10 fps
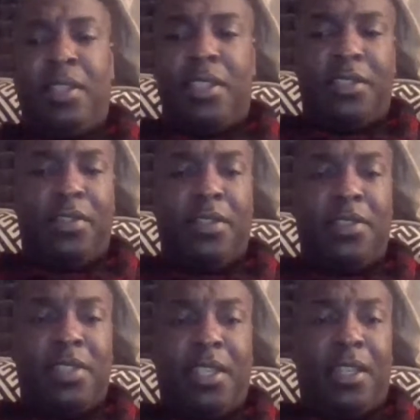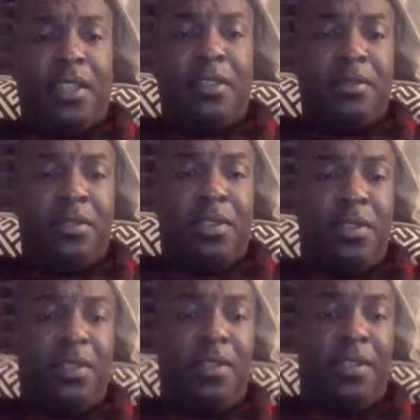It's very sad.
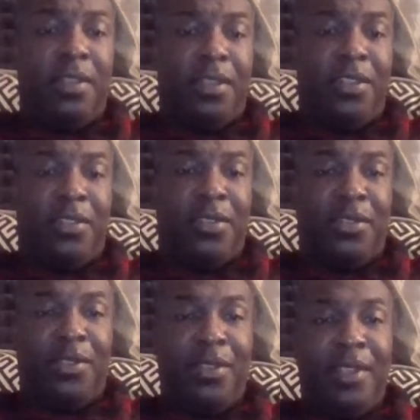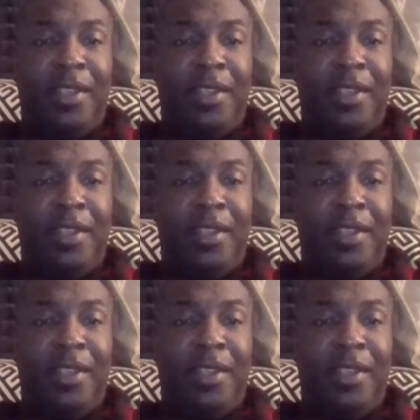And